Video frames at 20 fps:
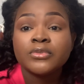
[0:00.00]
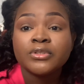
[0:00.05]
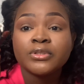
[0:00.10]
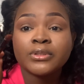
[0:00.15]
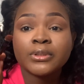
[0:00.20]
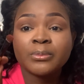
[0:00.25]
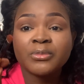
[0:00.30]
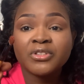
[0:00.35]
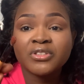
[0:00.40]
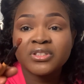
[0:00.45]
So
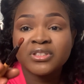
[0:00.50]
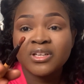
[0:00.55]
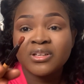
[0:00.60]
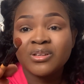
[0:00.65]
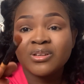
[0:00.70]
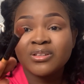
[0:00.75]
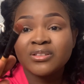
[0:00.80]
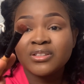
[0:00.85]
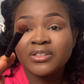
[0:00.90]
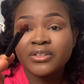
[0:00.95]
I'm using
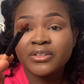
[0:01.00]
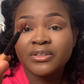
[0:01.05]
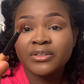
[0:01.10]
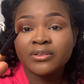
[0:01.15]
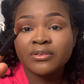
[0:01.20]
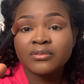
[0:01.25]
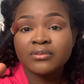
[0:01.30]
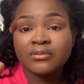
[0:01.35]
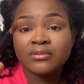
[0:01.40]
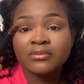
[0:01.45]
another
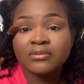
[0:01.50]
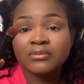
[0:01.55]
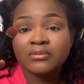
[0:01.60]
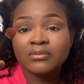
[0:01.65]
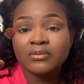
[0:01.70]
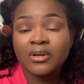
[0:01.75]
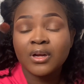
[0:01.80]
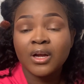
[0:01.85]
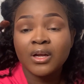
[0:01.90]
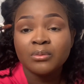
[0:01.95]

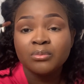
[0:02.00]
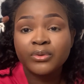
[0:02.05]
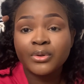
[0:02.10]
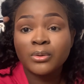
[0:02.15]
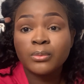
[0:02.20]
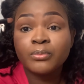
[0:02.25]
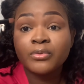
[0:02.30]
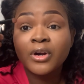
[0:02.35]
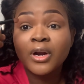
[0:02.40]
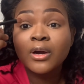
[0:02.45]
eyebrow
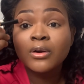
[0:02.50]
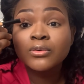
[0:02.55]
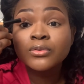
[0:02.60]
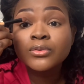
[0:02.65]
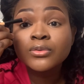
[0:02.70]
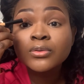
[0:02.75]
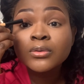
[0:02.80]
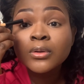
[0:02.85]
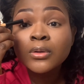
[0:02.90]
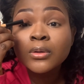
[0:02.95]
brown.
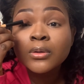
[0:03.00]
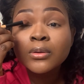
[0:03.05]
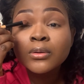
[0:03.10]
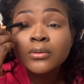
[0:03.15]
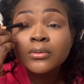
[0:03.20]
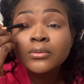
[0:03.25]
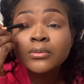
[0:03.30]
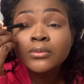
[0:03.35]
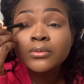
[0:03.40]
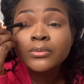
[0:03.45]

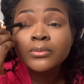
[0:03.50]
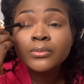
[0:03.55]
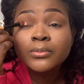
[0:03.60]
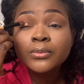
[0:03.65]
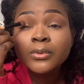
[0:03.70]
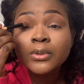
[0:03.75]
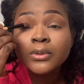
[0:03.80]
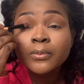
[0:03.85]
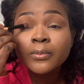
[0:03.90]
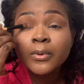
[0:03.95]

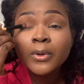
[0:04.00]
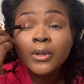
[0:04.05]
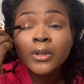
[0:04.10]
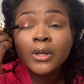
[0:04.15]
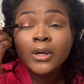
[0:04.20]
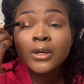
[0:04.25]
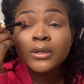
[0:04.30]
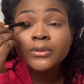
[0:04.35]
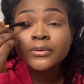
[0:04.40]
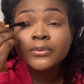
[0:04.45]
One more
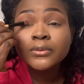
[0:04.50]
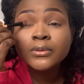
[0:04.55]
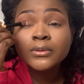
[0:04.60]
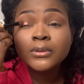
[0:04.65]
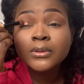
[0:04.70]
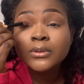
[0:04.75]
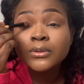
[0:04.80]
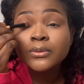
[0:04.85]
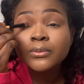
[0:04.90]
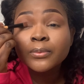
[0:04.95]
light. You
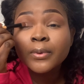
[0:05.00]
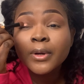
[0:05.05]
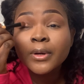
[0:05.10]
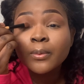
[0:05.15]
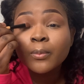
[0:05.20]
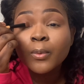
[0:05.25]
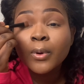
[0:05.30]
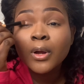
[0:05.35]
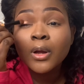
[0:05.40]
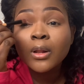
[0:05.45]
see?
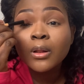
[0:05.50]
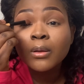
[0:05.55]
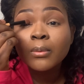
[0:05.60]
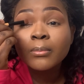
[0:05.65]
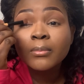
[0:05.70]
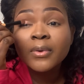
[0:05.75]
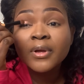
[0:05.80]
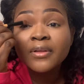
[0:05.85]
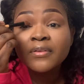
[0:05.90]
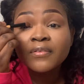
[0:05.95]

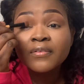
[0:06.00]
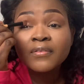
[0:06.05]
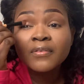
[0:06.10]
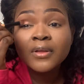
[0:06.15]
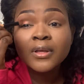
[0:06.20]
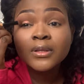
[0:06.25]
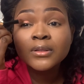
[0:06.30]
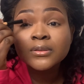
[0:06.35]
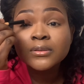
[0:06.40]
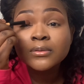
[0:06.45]

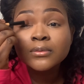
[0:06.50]
Okay.